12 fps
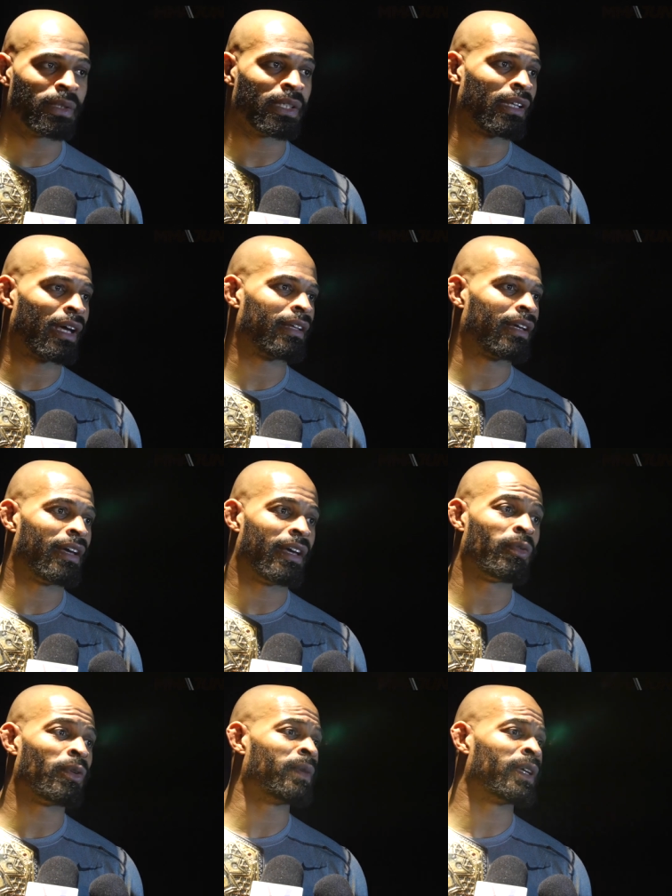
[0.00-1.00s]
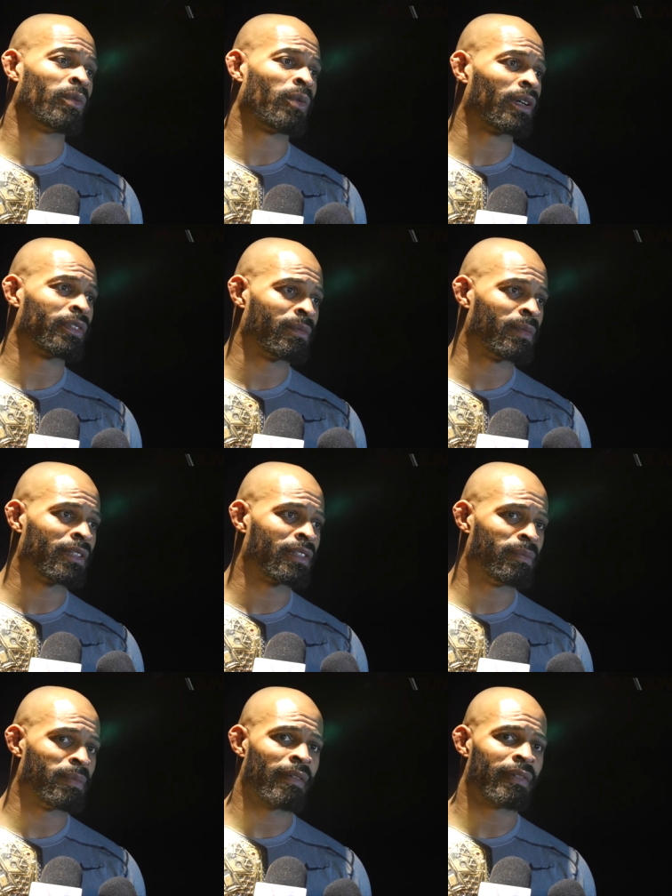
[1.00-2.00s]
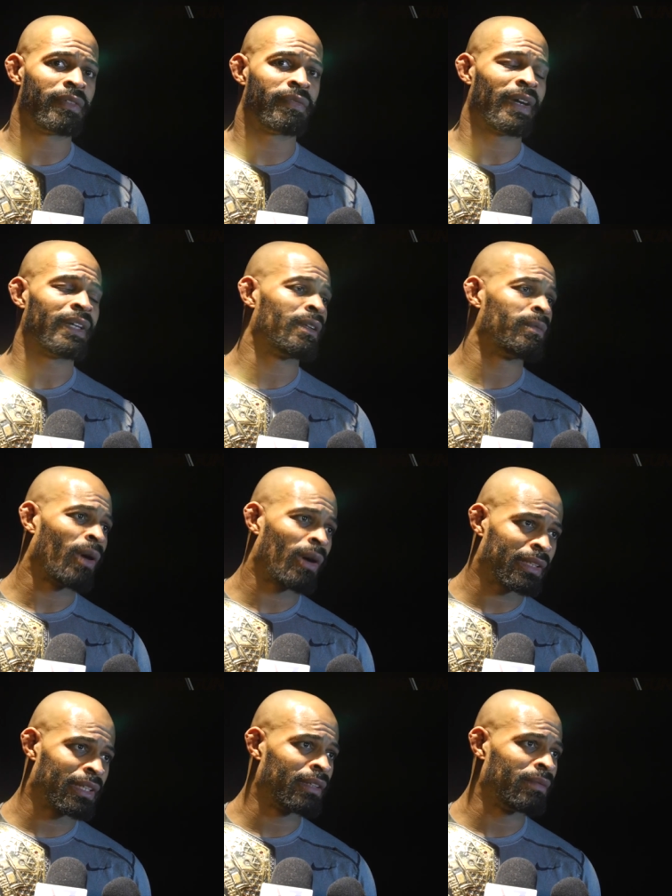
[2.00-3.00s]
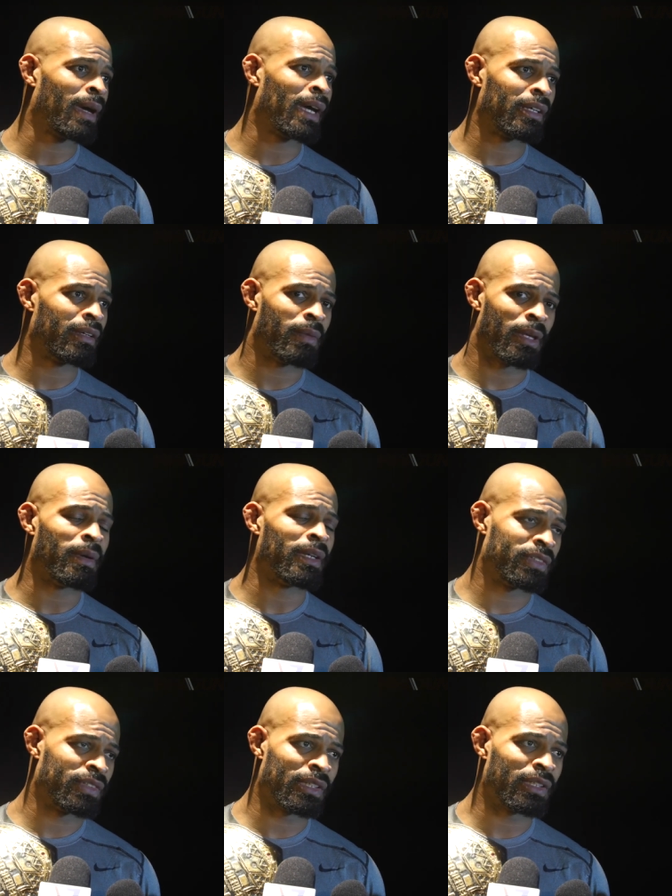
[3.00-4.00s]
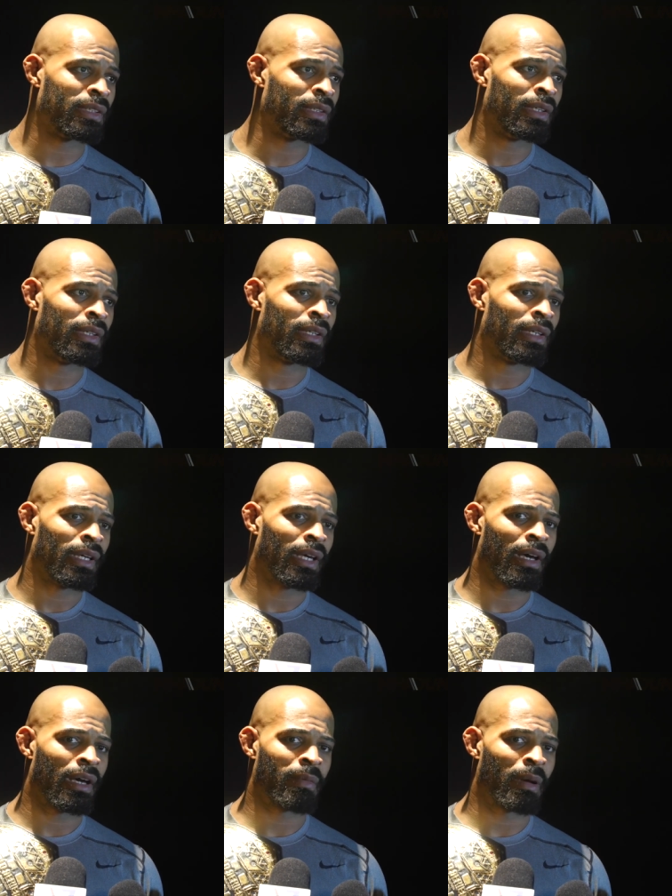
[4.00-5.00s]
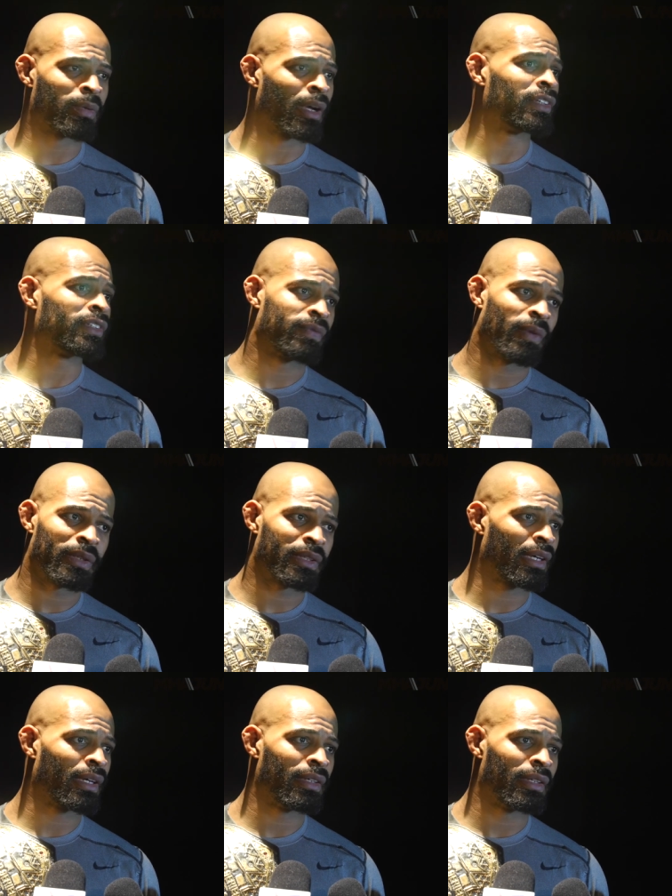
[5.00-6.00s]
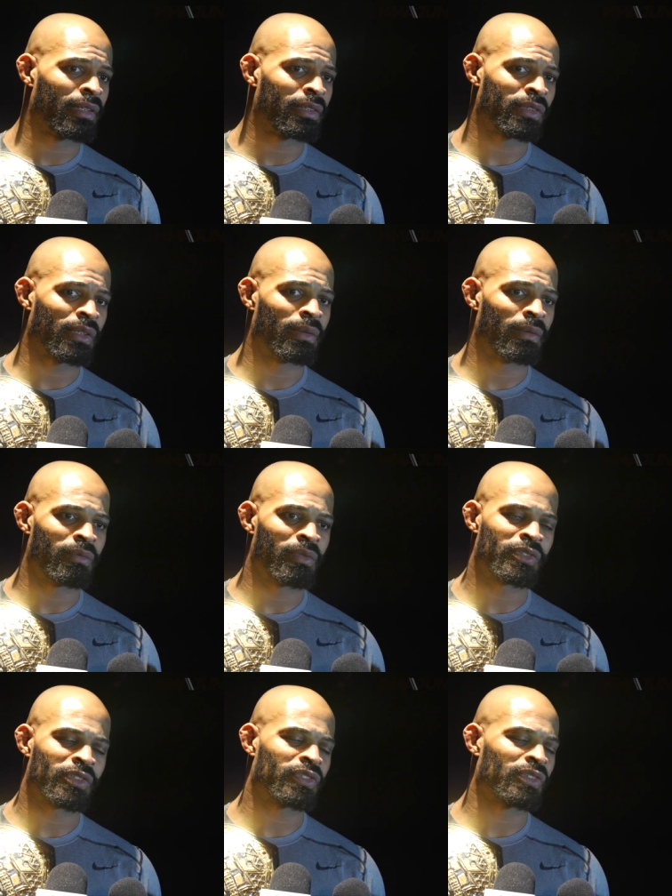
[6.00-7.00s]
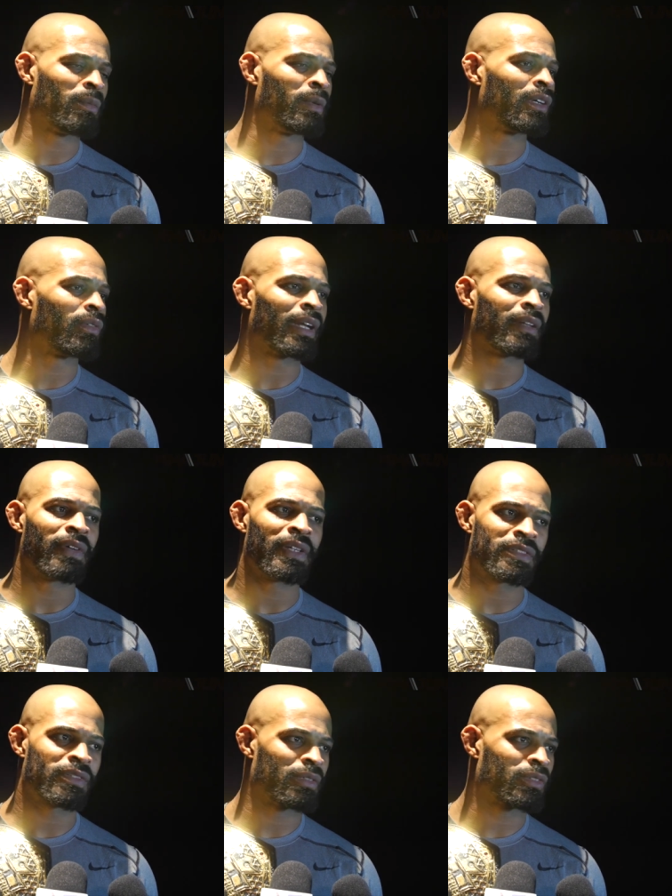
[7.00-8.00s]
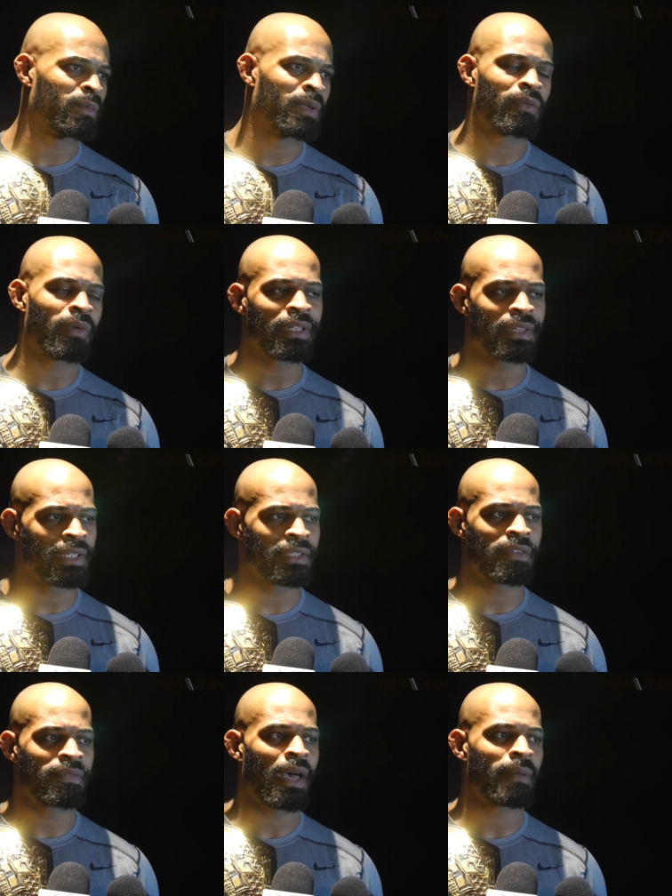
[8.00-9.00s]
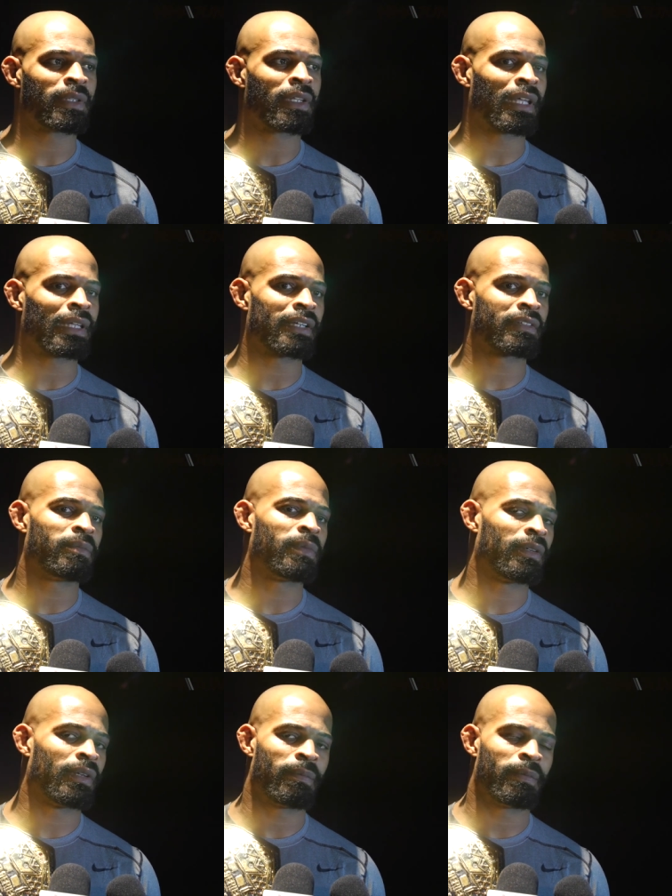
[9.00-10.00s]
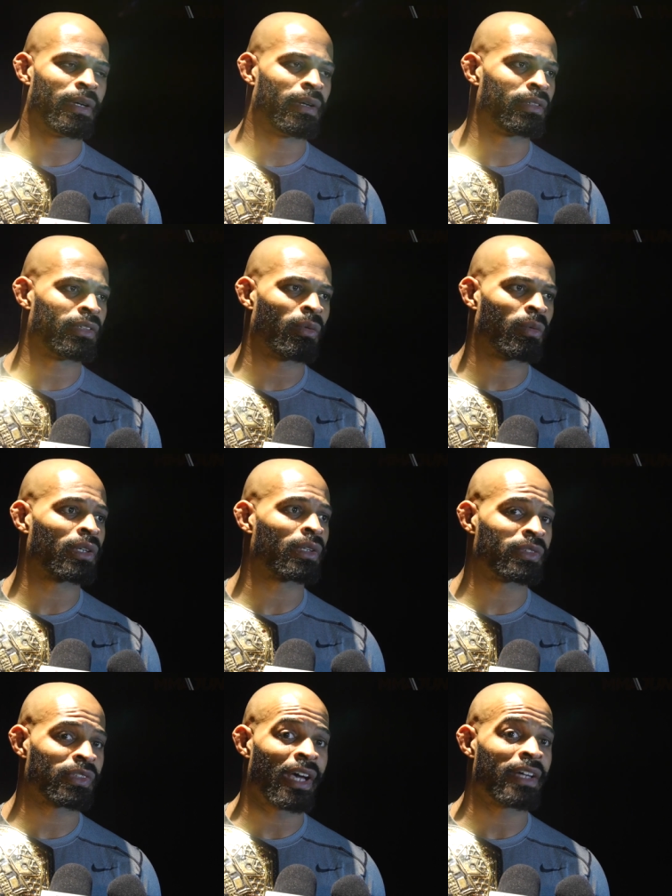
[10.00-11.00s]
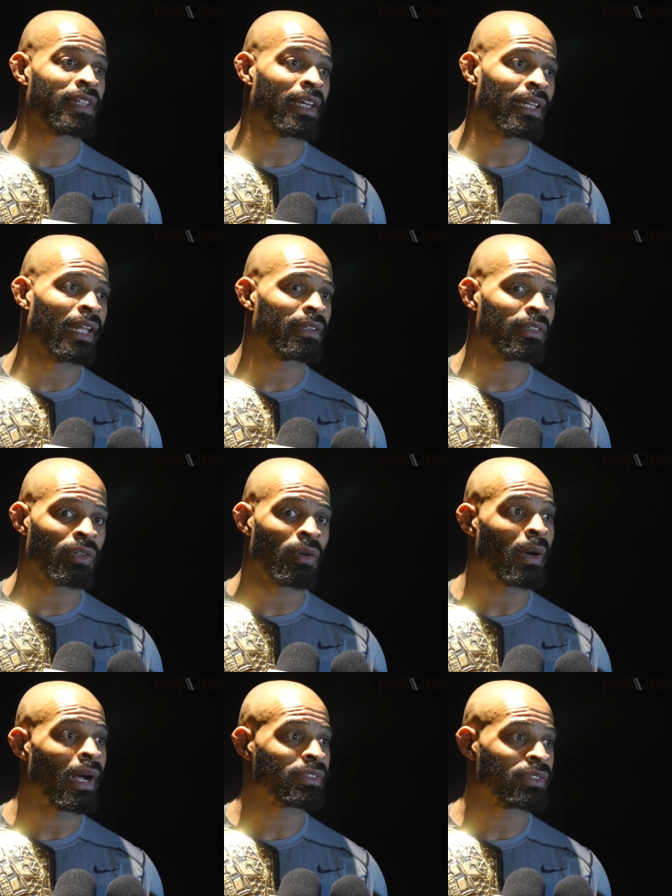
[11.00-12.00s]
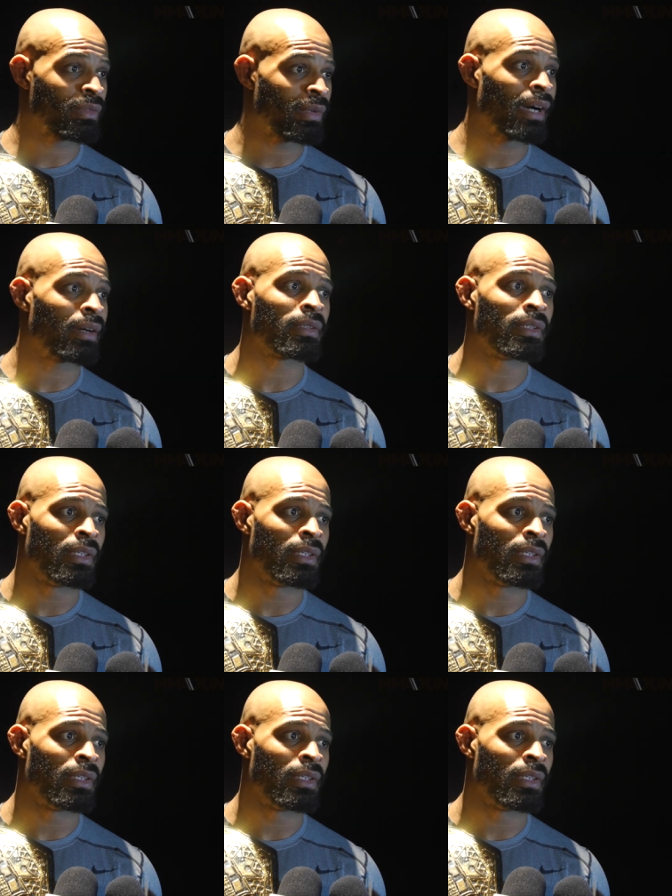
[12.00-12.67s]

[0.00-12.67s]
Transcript: but I, I, it would mean the world to me to be able to fight in the Barclay, the Matt, M- MSG. Uh, my brothers fought there, you know. So just so many great events, so, so many great things have happened there. I'd like to be, you know, one of those guys that like you know wows the crowd